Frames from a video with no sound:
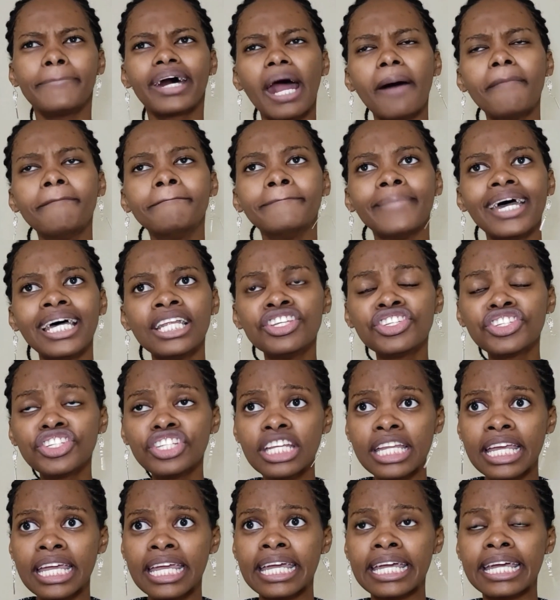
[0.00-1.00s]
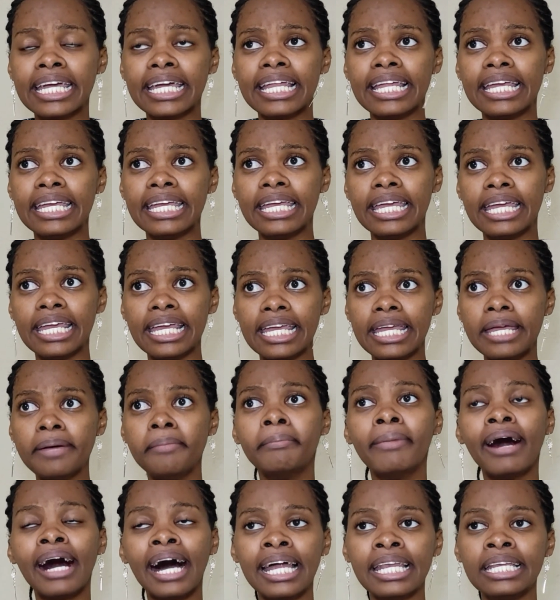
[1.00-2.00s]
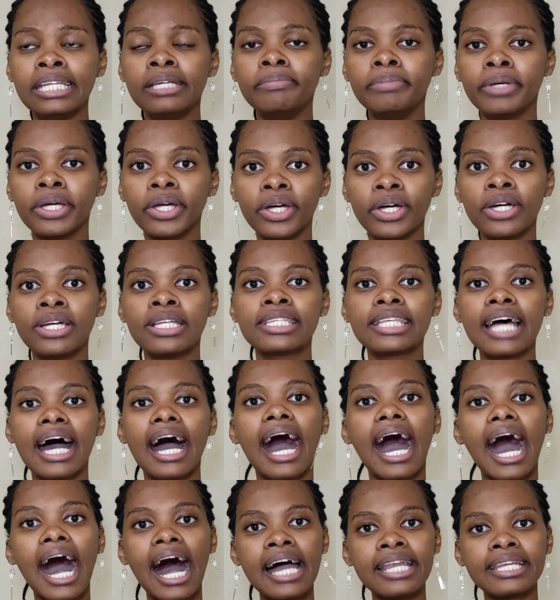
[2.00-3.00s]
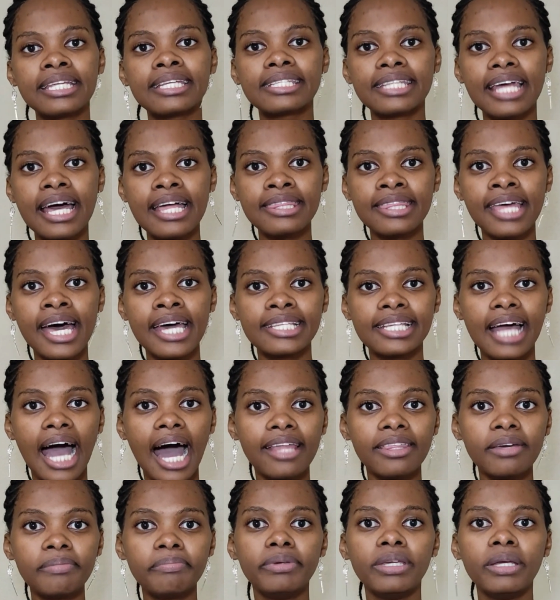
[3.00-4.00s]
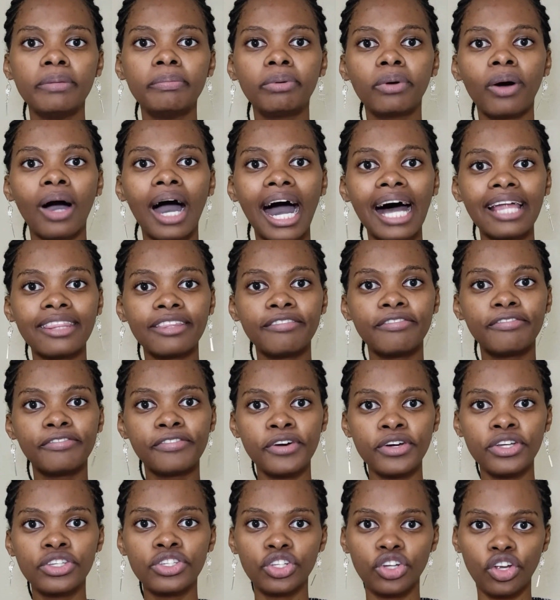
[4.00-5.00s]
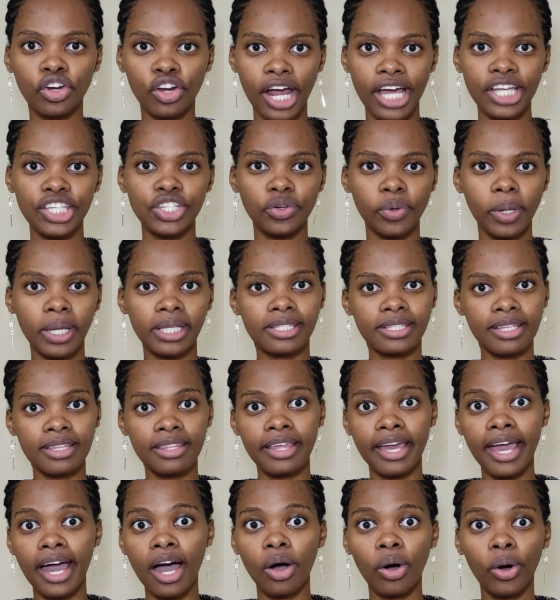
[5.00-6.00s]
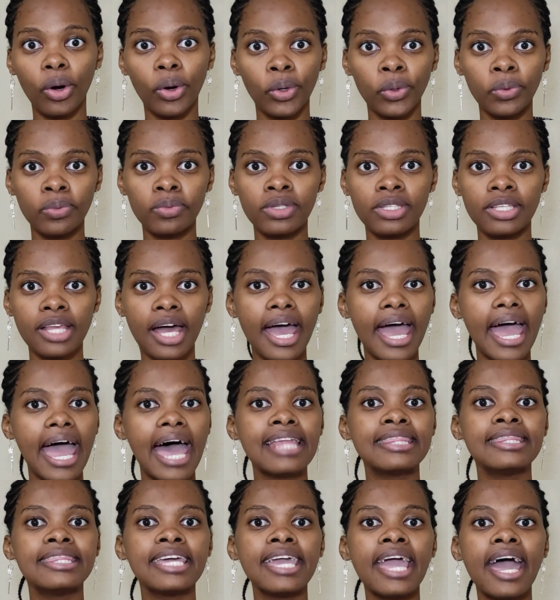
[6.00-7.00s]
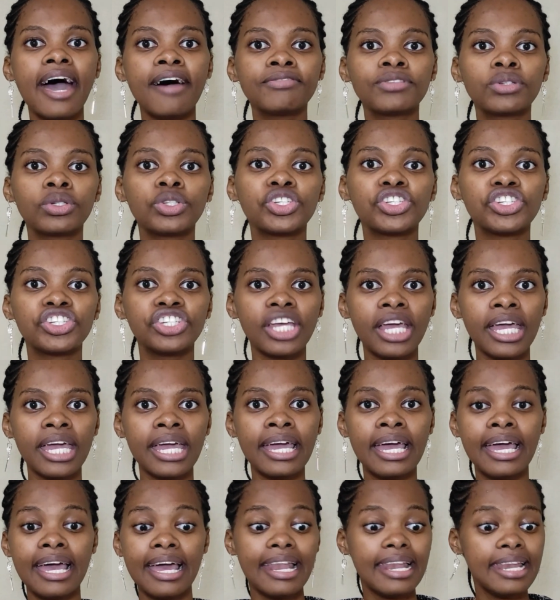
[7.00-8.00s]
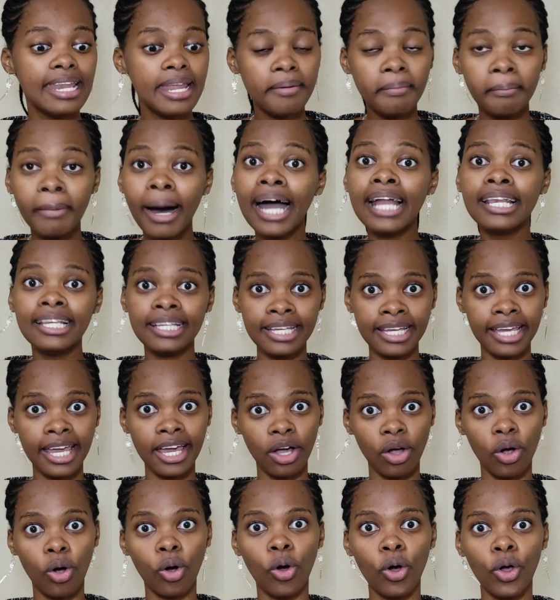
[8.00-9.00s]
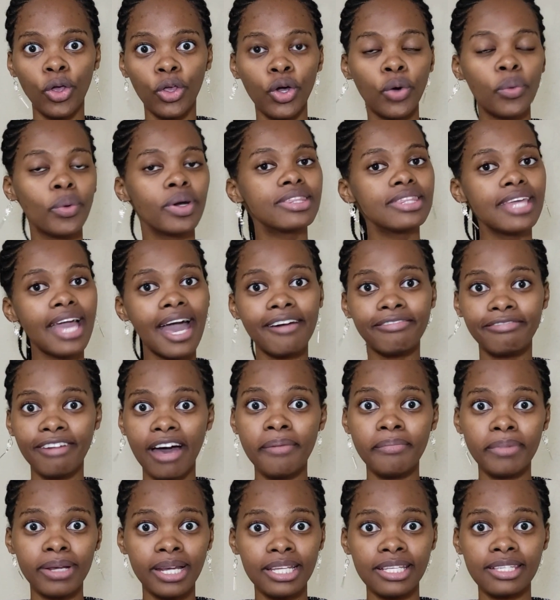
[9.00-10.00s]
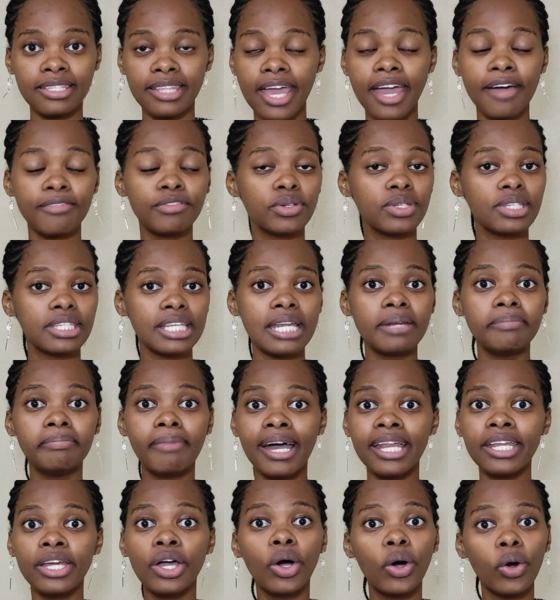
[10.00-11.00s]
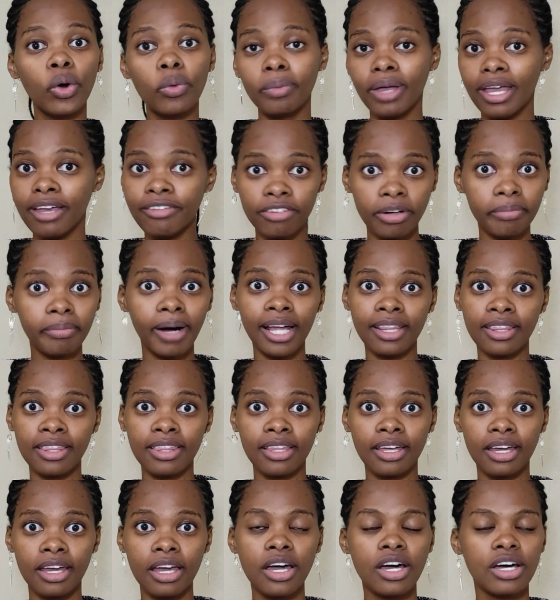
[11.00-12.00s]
But I'm mentioning imali because I understand that other people are the first graduates in their homes, and they have to share le mali ngekhoyo with their families. They have to send money home every month.